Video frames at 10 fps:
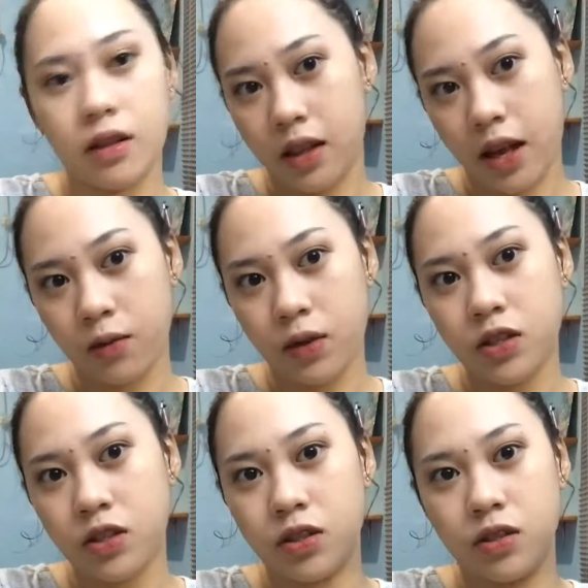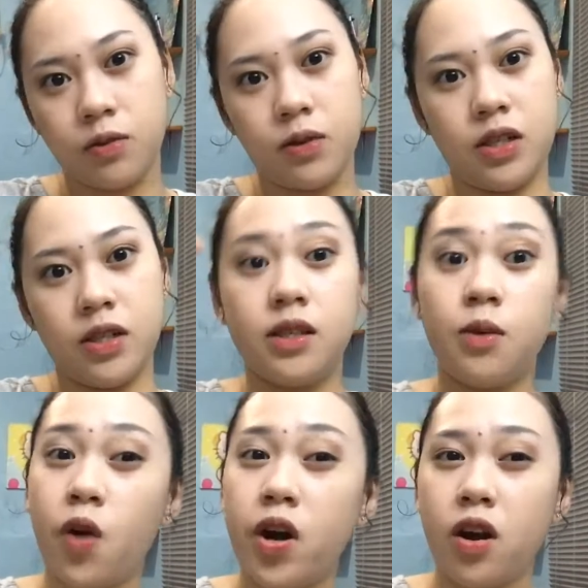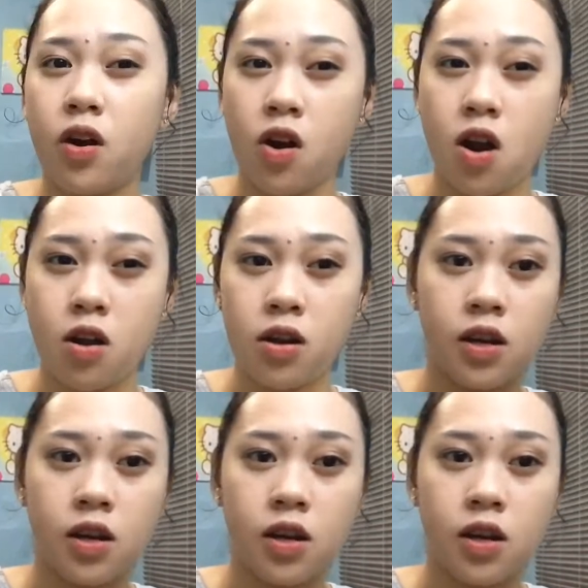language, which is Cebuano or